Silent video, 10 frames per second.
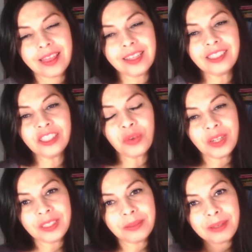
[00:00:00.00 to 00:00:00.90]
This is
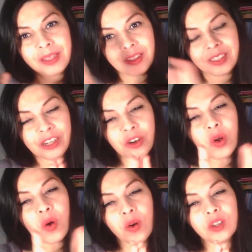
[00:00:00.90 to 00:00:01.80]
going to be the
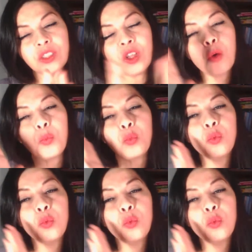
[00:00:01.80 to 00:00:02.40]
General Horoscope